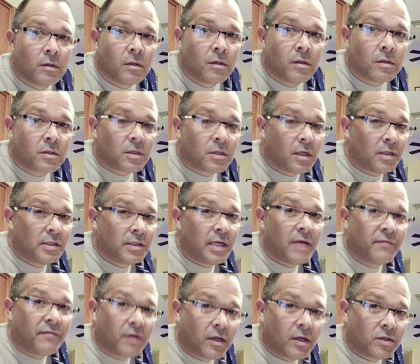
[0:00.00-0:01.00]
So let's see,
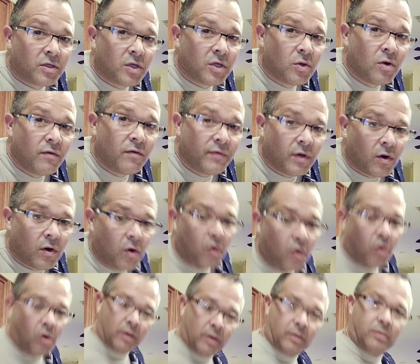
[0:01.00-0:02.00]
I've got 2 of you
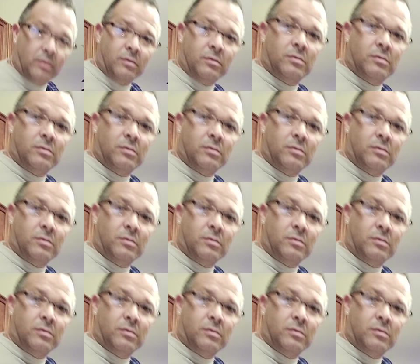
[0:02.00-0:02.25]
on.